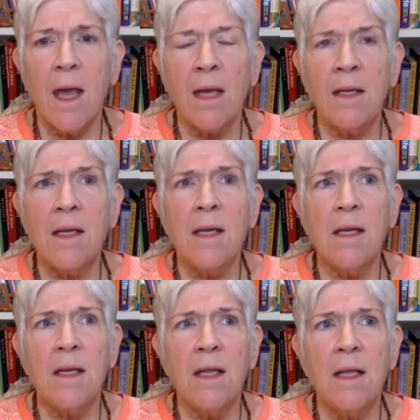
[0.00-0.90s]
And
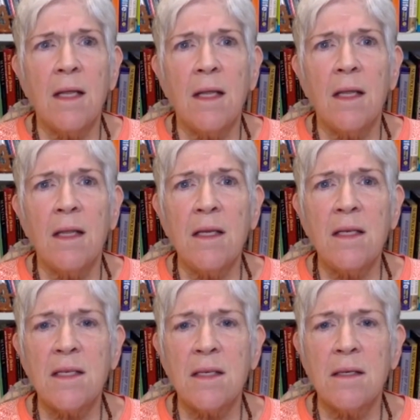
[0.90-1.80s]

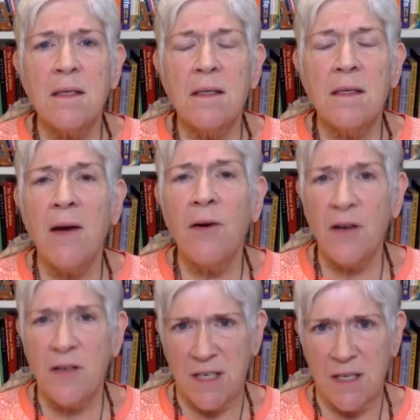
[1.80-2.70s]
this
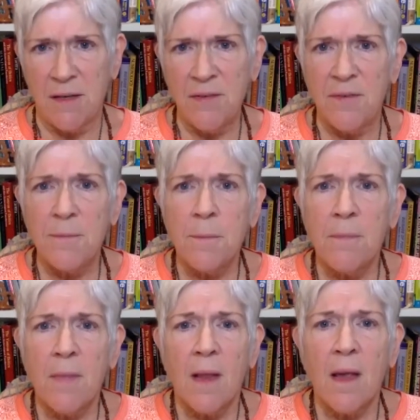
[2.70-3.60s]
narrative
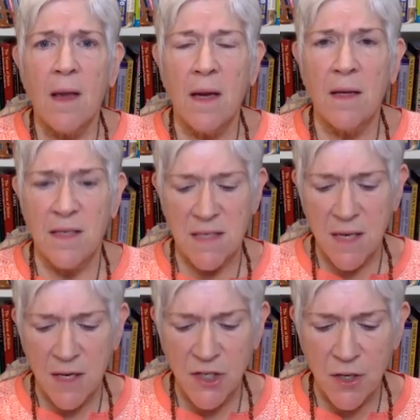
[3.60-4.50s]
and
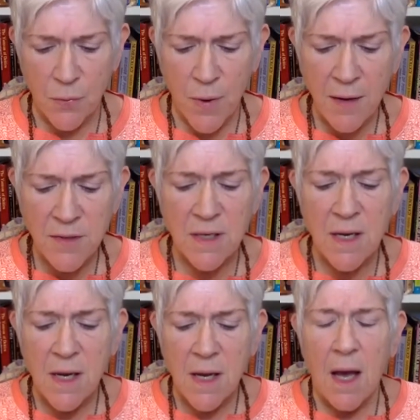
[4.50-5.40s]
discussion around
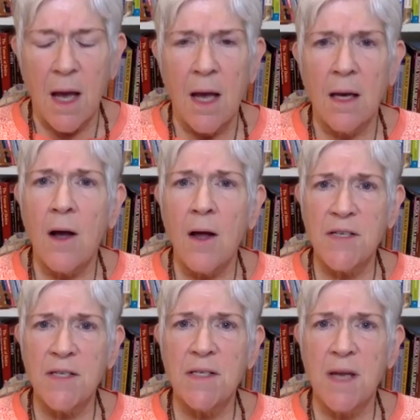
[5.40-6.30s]
it
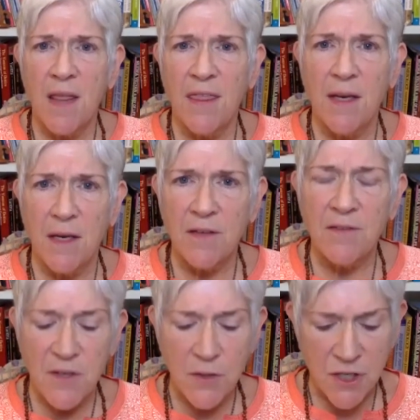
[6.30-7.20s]
causes, I think,
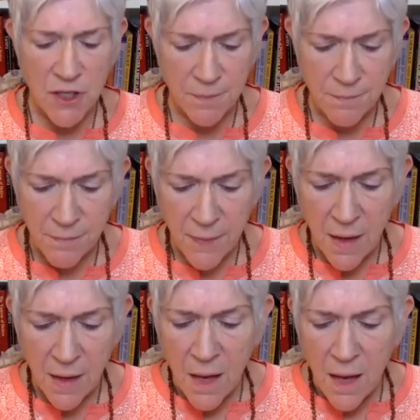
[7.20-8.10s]
confusion.
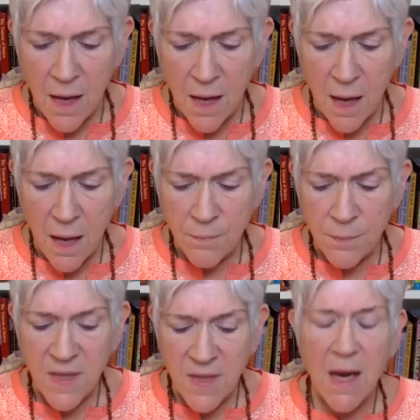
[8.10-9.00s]

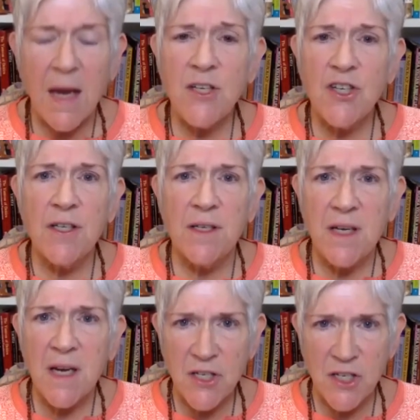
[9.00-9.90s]
The ancient
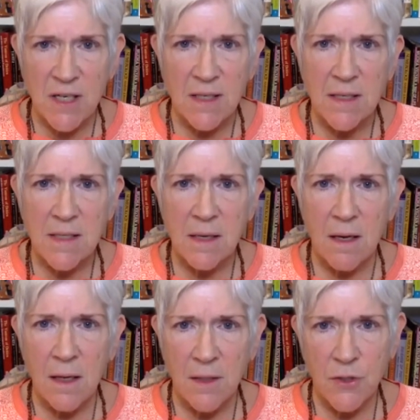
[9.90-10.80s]
teachings
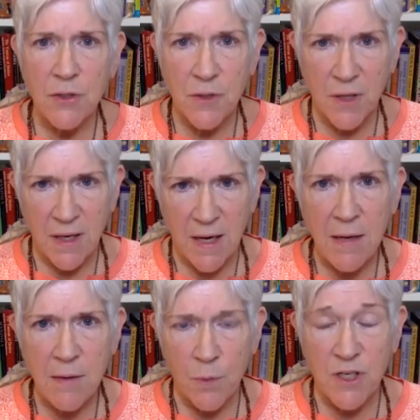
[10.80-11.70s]
on
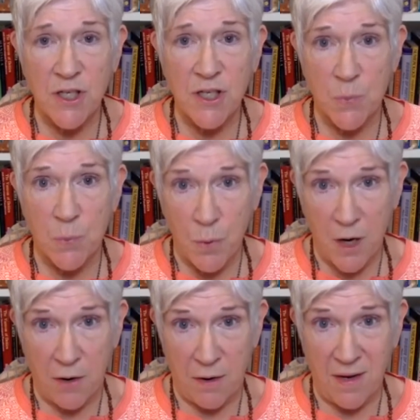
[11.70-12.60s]
Kundalini, which is
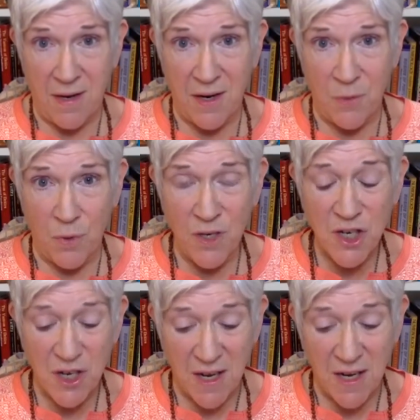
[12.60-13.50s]
where it
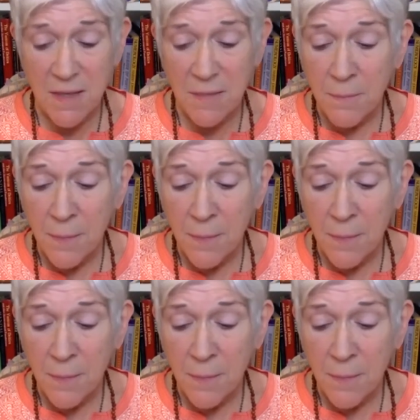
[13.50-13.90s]
originated,